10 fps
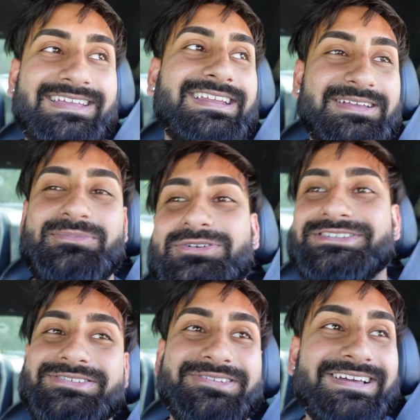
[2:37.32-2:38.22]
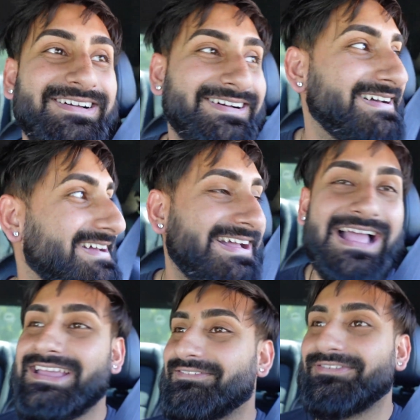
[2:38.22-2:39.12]
of getting emotional now. I
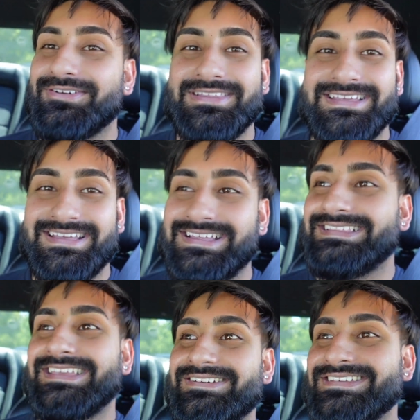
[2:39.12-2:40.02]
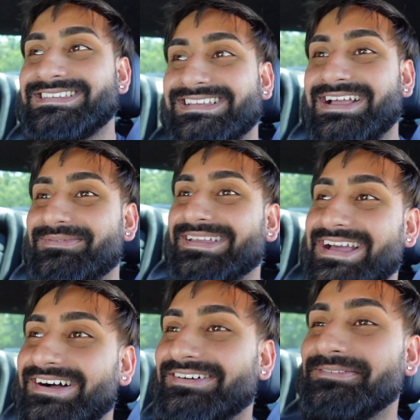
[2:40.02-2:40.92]
can feel the tears coming
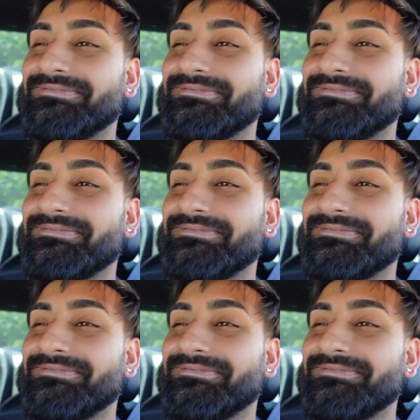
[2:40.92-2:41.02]
out.